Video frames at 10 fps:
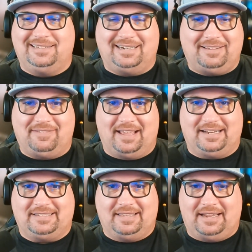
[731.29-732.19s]
None of that
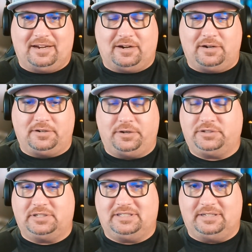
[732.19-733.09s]
is there. You're
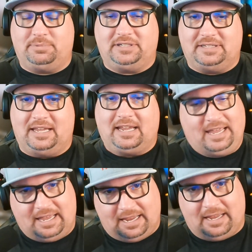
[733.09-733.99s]
just simply saying,
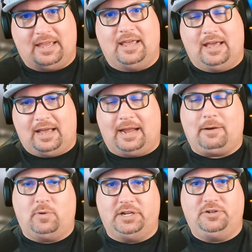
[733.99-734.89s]
hey, I
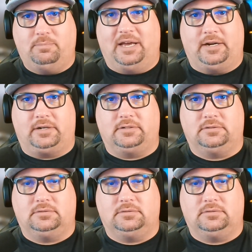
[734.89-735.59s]
want to do better.